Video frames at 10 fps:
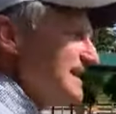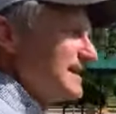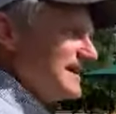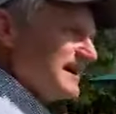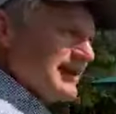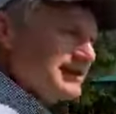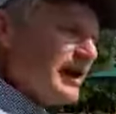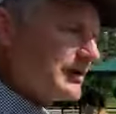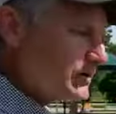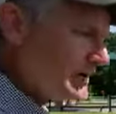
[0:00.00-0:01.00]
uh,
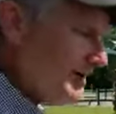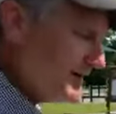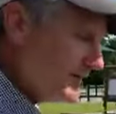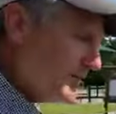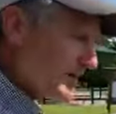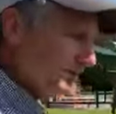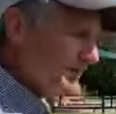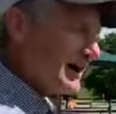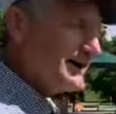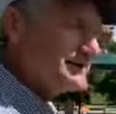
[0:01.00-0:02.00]
not only the
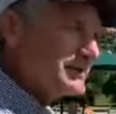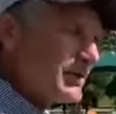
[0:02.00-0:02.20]
butterflies